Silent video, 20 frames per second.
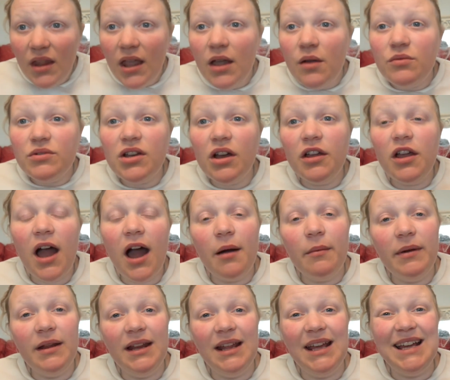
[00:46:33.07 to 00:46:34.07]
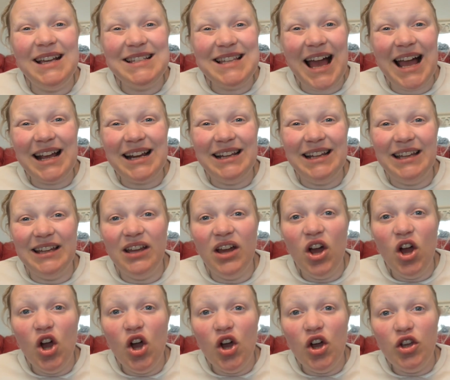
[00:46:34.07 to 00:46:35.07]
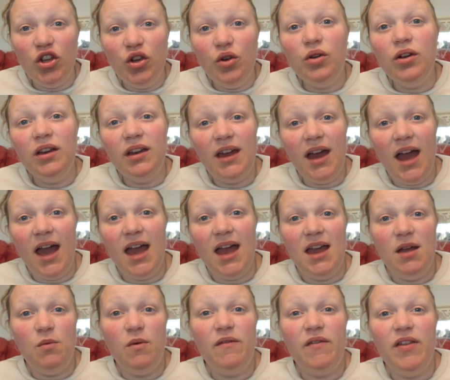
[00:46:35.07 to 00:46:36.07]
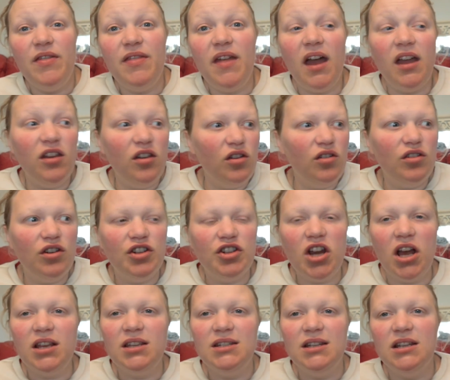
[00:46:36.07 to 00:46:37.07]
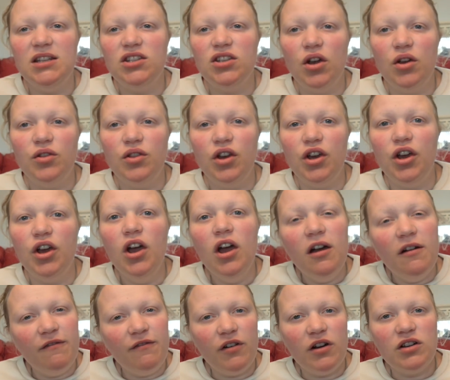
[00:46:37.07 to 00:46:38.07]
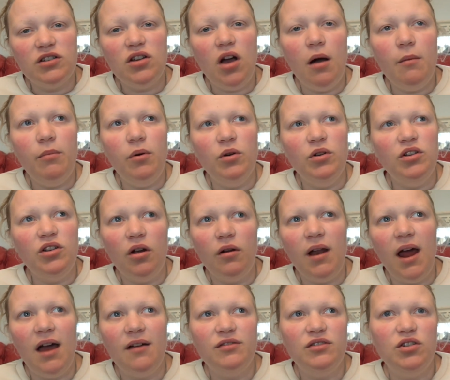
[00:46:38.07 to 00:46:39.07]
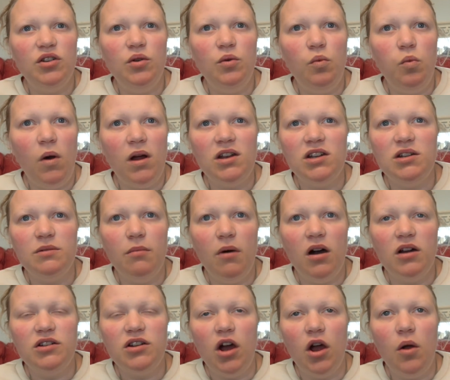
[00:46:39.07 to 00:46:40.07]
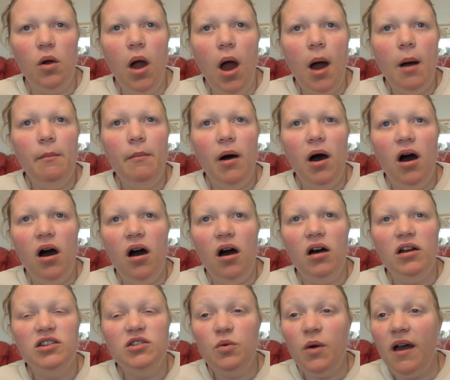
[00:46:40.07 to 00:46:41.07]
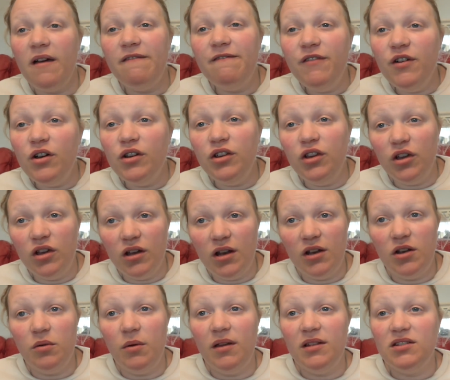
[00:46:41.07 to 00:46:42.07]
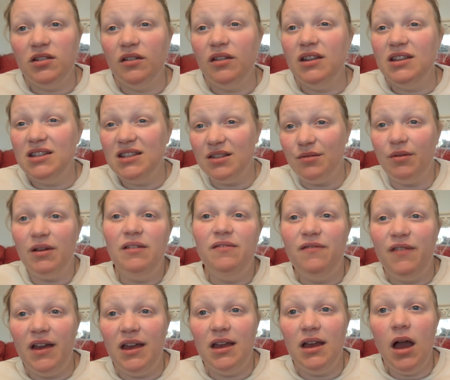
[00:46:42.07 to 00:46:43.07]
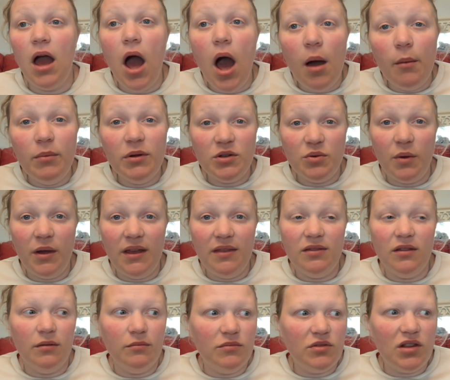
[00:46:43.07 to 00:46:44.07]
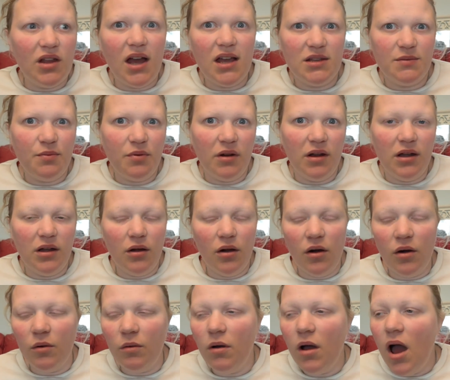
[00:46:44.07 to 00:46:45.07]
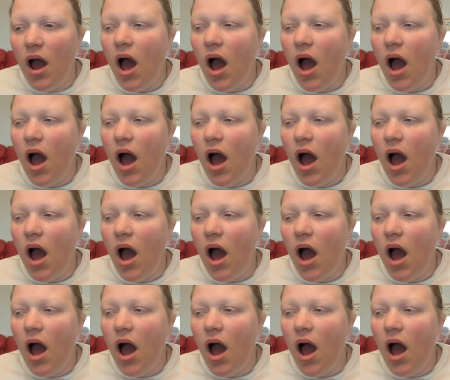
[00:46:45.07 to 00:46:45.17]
It will tell you how many exactly you can get within there. You can adjust it so that, for example, you don't have to do 1 tomato per square foot. You can do it so that it's 3 feet between them. So that's pretty cool.